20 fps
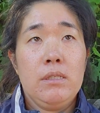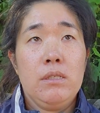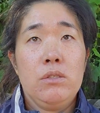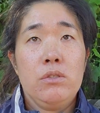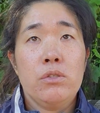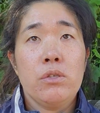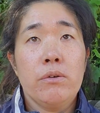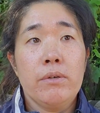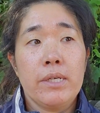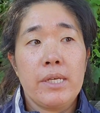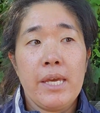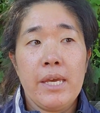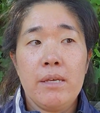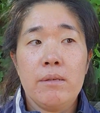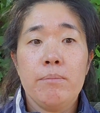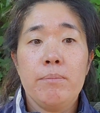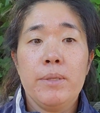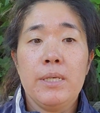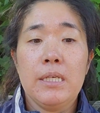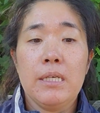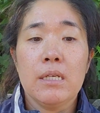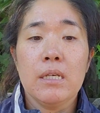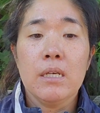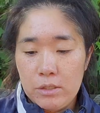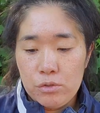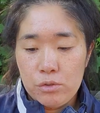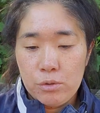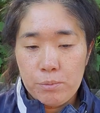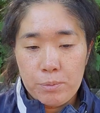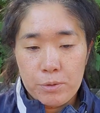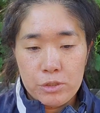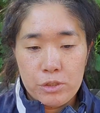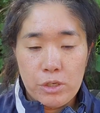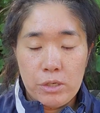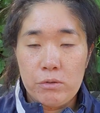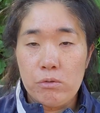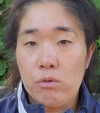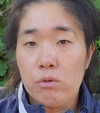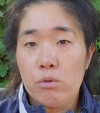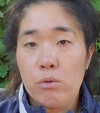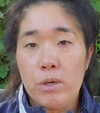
So it can't be a super general